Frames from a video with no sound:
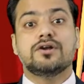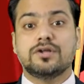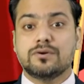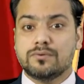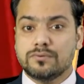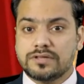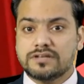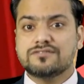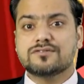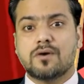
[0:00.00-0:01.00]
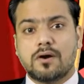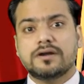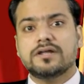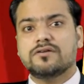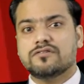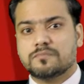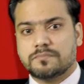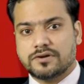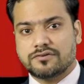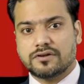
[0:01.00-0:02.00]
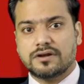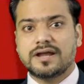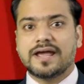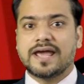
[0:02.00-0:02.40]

Due to this continuous pressure